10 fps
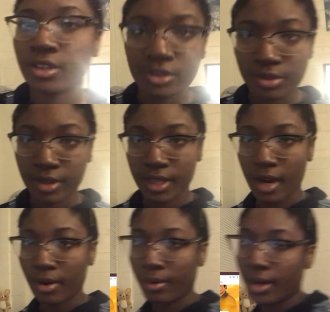usually
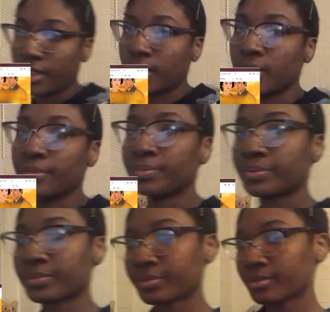that I watch.
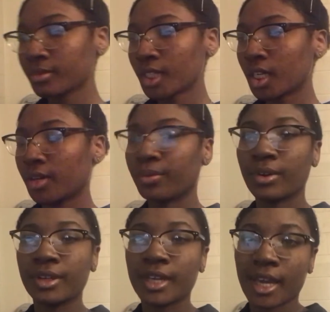
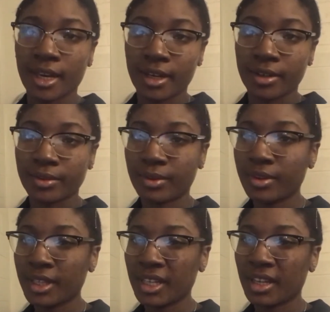Well, you can't hear
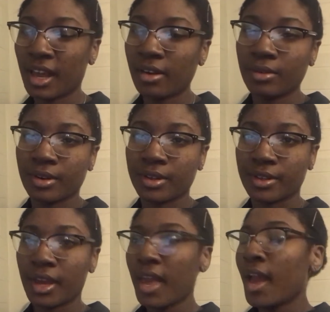it. I know that.
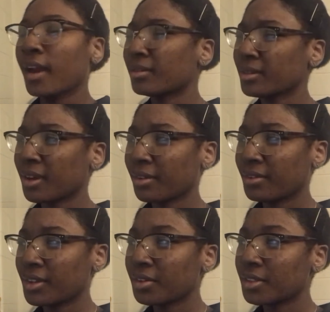I don't know
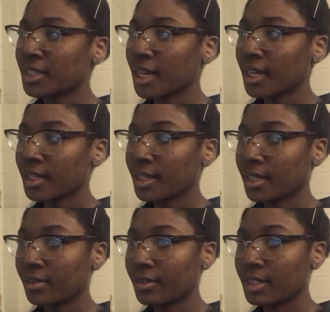if you say any
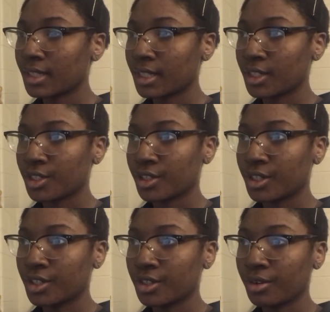difference in the
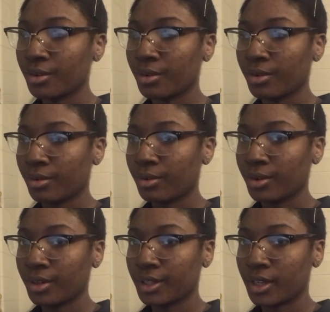traditional
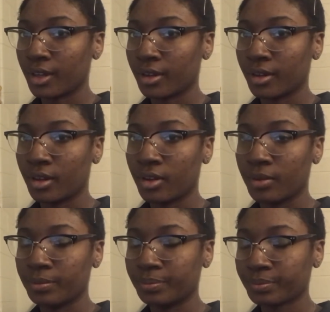or the
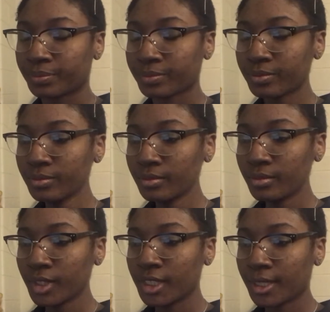um
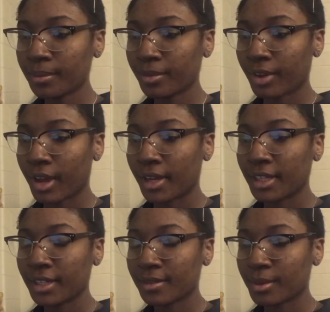simplified. I
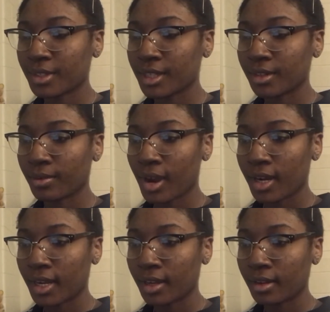think it's mostly in the
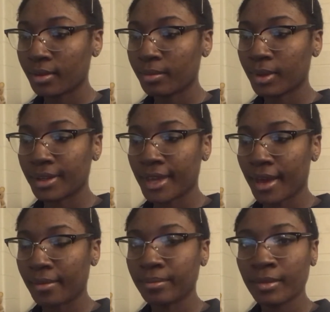writing, but
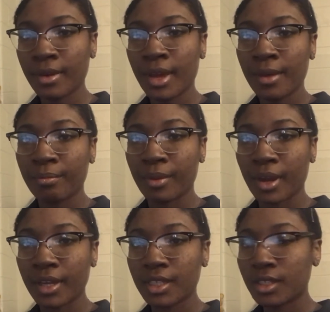yeah. But
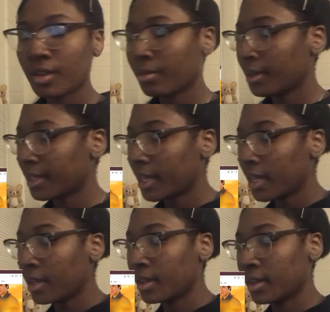the only
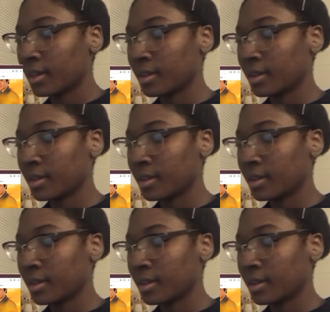thing,